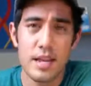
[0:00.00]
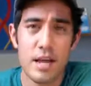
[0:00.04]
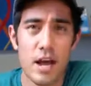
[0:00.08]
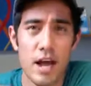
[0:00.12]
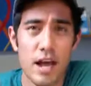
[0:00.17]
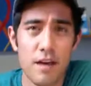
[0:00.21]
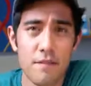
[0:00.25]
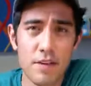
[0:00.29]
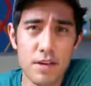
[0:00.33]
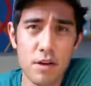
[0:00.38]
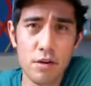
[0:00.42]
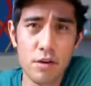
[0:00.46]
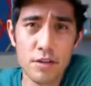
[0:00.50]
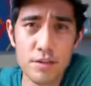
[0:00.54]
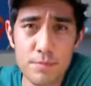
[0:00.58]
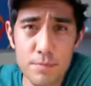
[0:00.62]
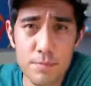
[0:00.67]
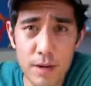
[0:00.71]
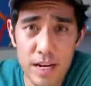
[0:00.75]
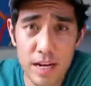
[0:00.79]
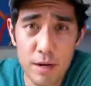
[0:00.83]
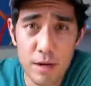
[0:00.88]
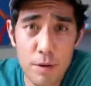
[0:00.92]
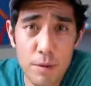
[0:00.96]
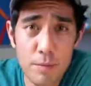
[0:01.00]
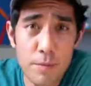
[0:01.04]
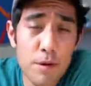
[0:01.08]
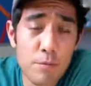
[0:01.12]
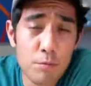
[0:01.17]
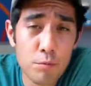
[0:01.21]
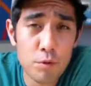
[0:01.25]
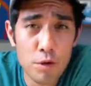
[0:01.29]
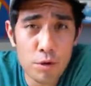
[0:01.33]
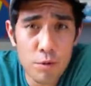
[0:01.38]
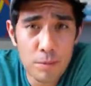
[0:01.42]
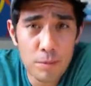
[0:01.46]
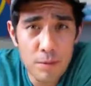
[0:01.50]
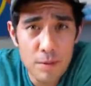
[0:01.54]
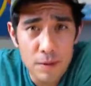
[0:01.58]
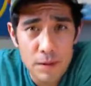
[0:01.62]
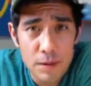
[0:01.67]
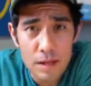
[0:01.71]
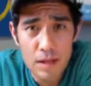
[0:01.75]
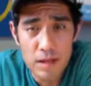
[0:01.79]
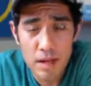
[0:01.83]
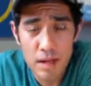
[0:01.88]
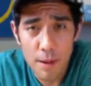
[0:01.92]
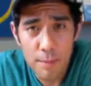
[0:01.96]
Now, having all this money around my room
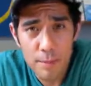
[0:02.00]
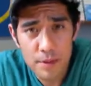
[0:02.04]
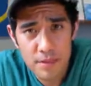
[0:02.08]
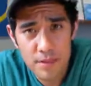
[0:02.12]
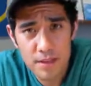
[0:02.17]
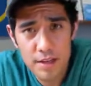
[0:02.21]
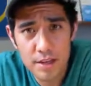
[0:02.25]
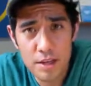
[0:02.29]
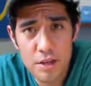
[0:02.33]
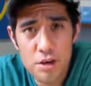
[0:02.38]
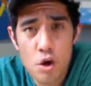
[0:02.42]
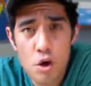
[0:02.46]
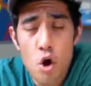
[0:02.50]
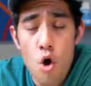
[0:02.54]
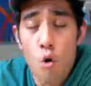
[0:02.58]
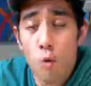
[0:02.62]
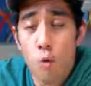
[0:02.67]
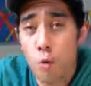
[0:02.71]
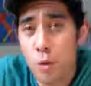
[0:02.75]
got me thinking,